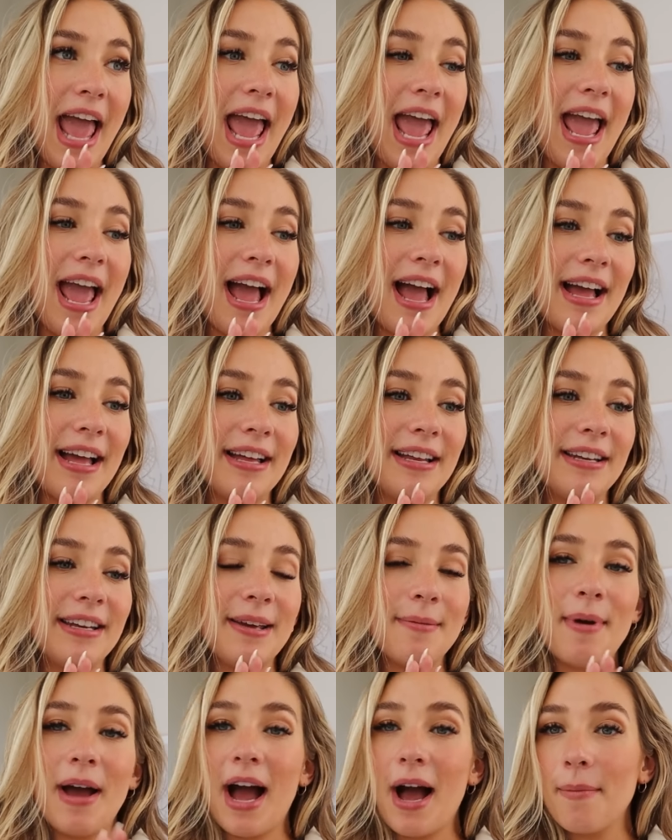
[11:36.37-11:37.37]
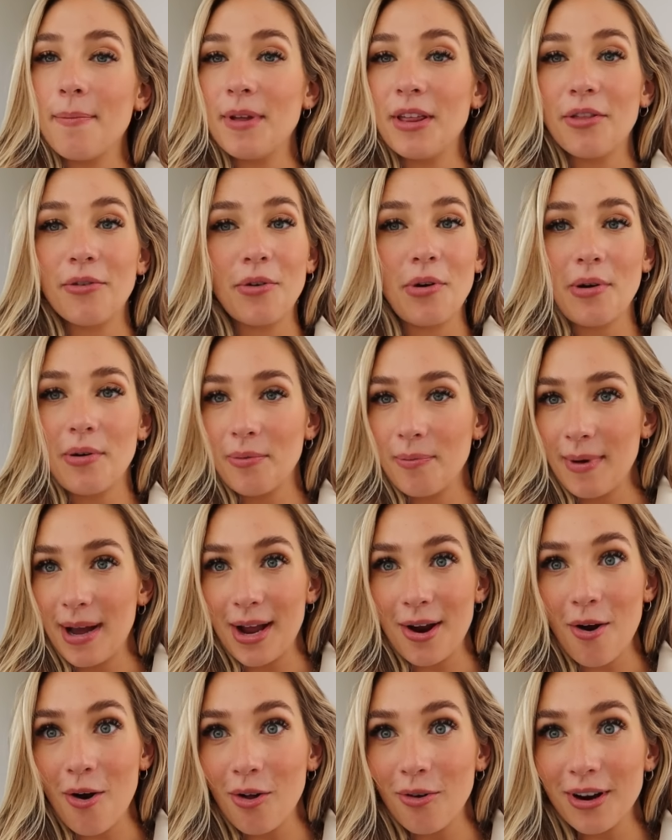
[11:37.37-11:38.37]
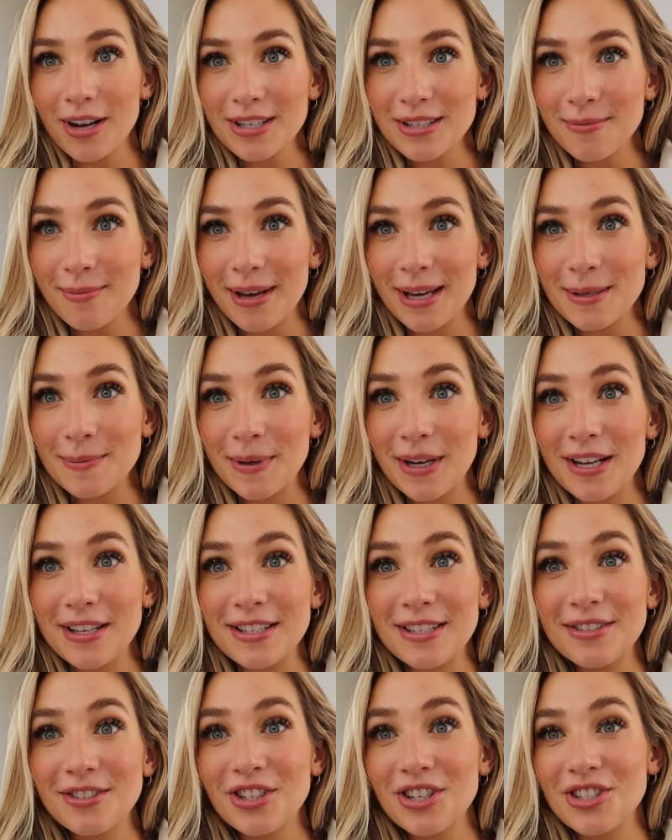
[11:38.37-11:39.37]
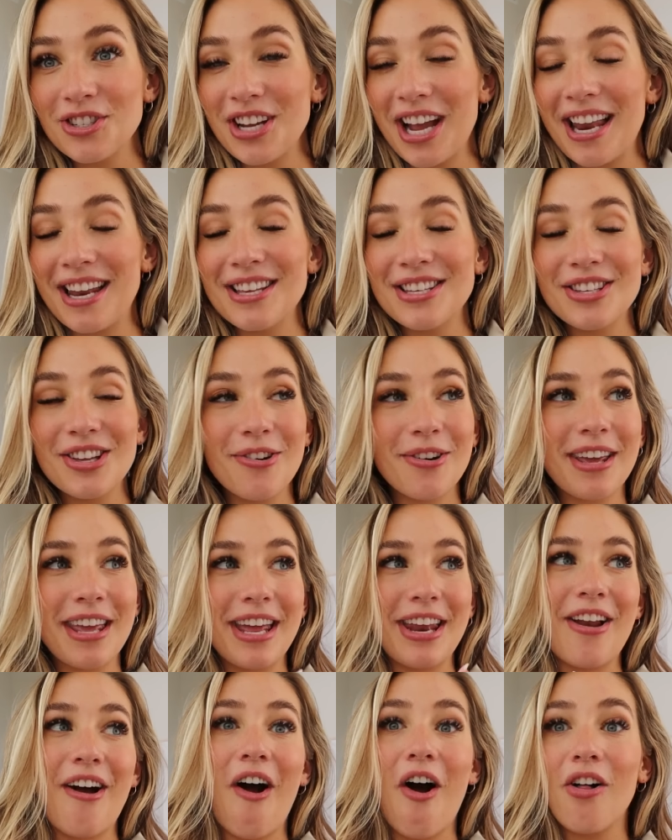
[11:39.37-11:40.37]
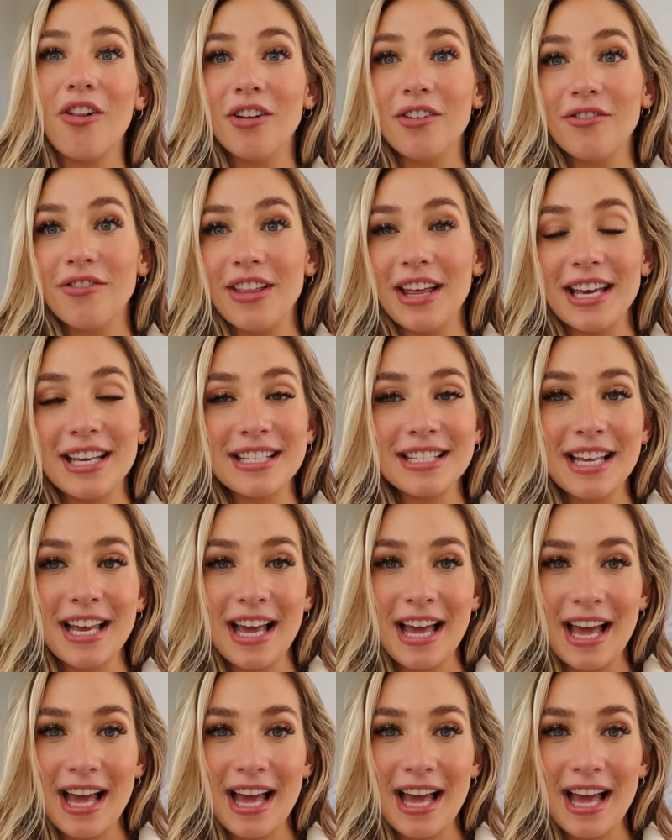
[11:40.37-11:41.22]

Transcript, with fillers: and am happy throughout my whole rest of my experience and just kind of soak in all of this